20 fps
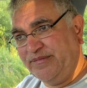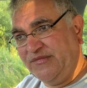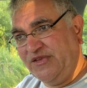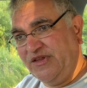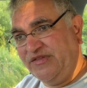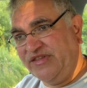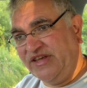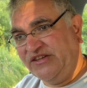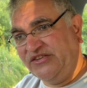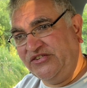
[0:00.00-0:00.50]

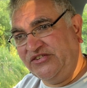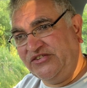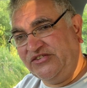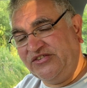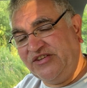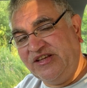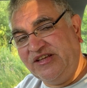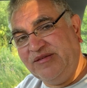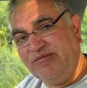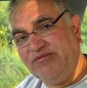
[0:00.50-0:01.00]
They
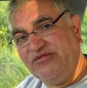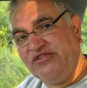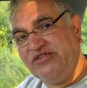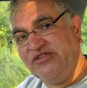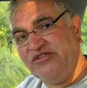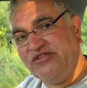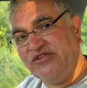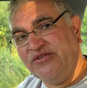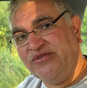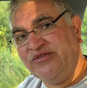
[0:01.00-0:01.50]
seem
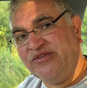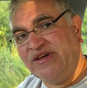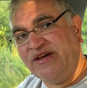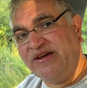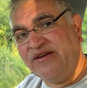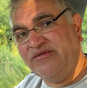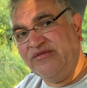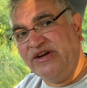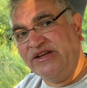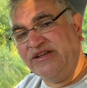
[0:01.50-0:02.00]
to do
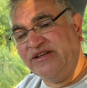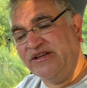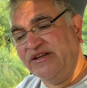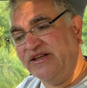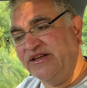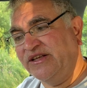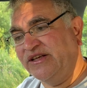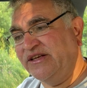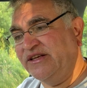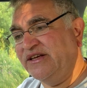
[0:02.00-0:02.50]
that
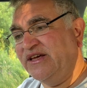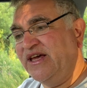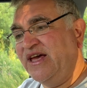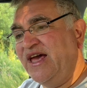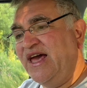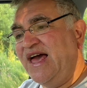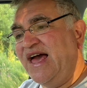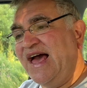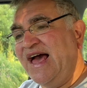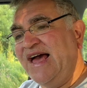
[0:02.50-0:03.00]
regularly,
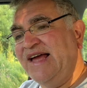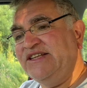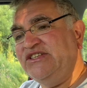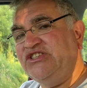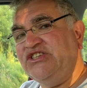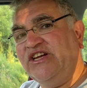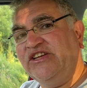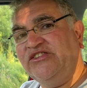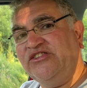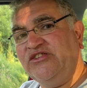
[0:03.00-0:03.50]
and
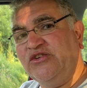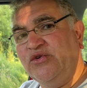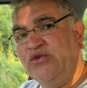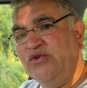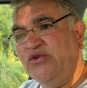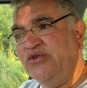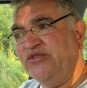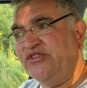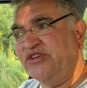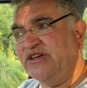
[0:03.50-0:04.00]
just
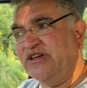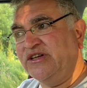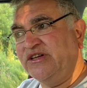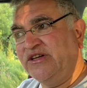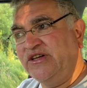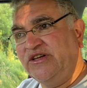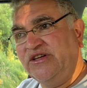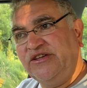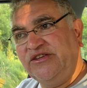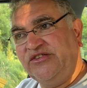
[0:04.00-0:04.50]
order
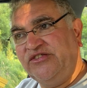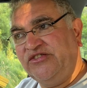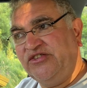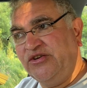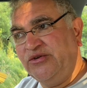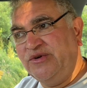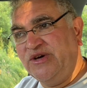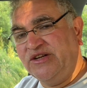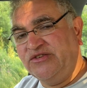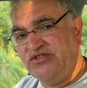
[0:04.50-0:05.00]

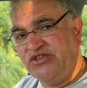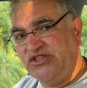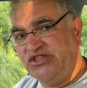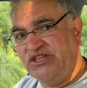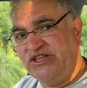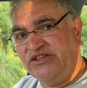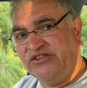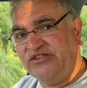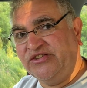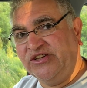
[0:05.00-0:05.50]
200
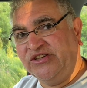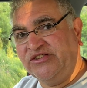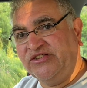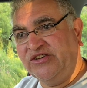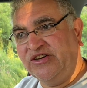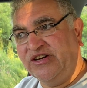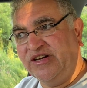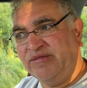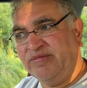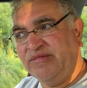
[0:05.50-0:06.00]
sheets at a
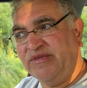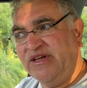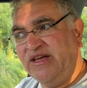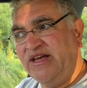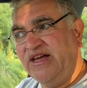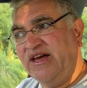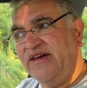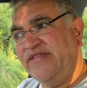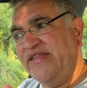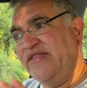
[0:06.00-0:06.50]
time,
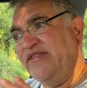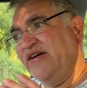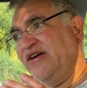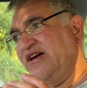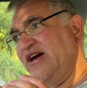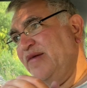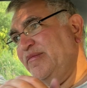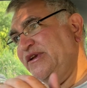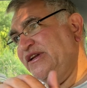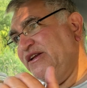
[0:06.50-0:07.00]
and then they'll
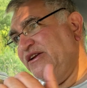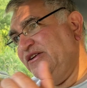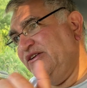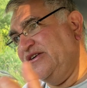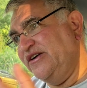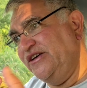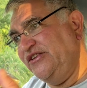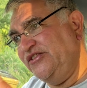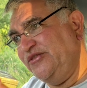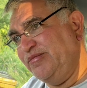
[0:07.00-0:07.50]
come in a
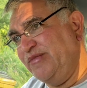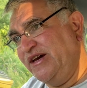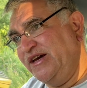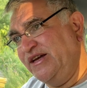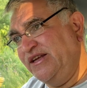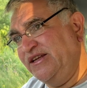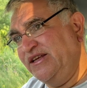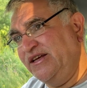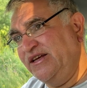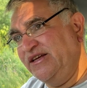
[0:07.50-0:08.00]
nice
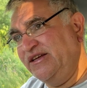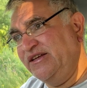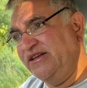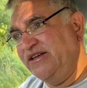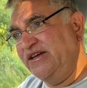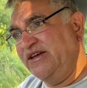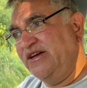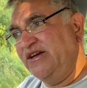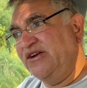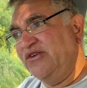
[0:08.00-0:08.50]
mailer
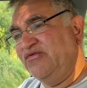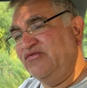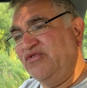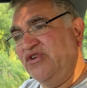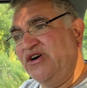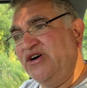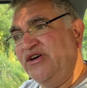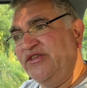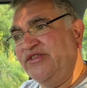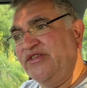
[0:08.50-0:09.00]

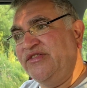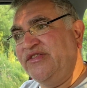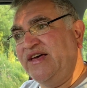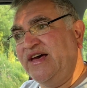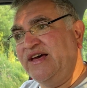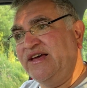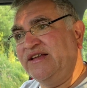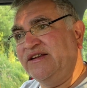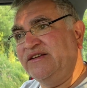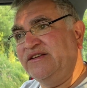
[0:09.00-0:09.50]
rather
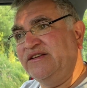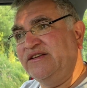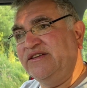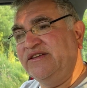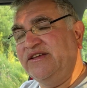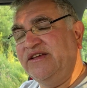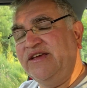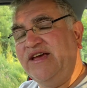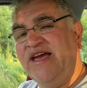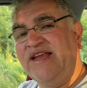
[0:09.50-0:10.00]
than
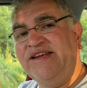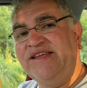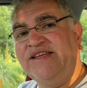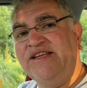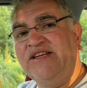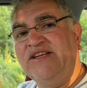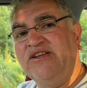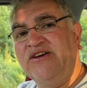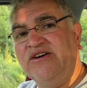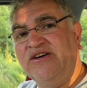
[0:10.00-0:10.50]
any
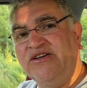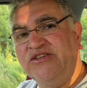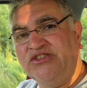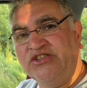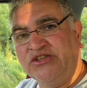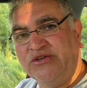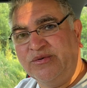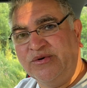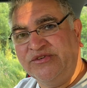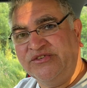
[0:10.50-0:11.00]

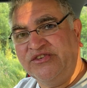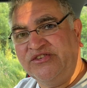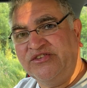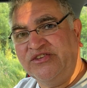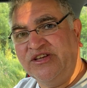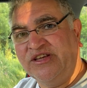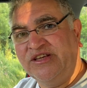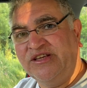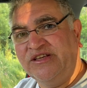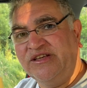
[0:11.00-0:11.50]
larger
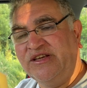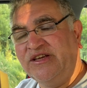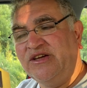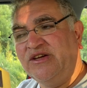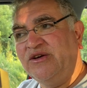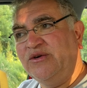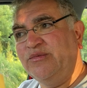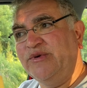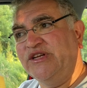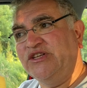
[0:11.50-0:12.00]
quantity
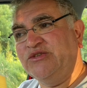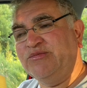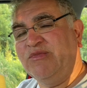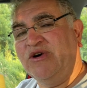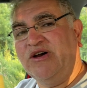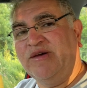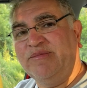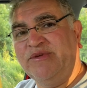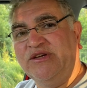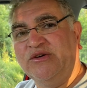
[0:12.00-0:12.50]
which
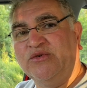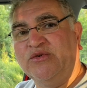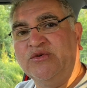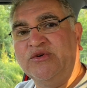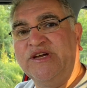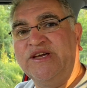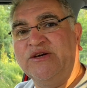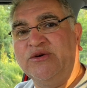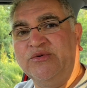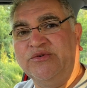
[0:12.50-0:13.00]
might be all
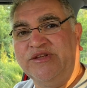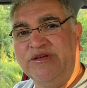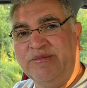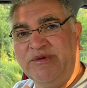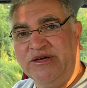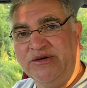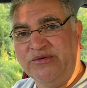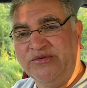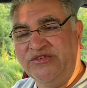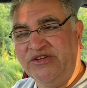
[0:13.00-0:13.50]

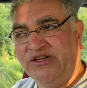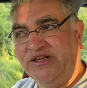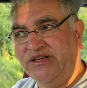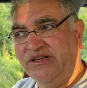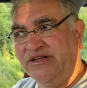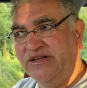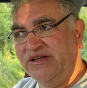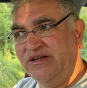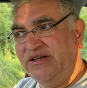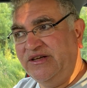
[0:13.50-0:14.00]

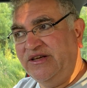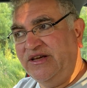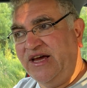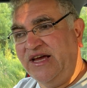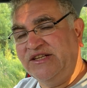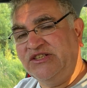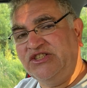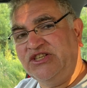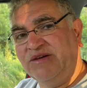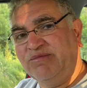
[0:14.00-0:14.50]
higgledy-piggledy
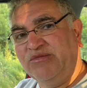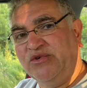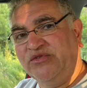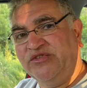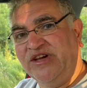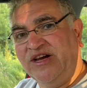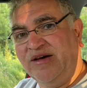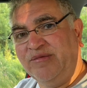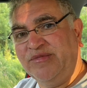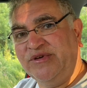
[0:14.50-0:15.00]
and
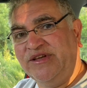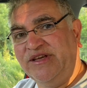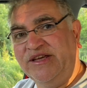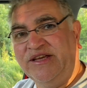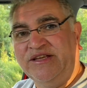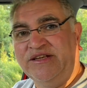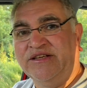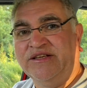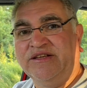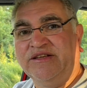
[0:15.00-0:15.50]
jumbled up
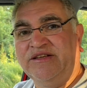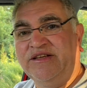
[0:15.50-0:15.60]
in a